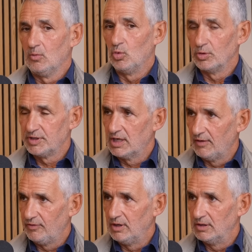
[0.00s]
water
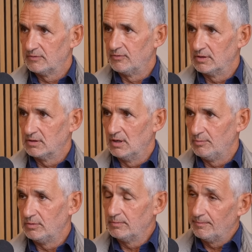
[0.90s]
kefirs, for
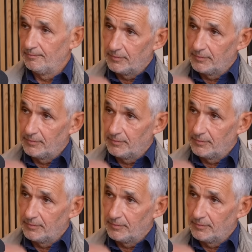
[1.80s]
example,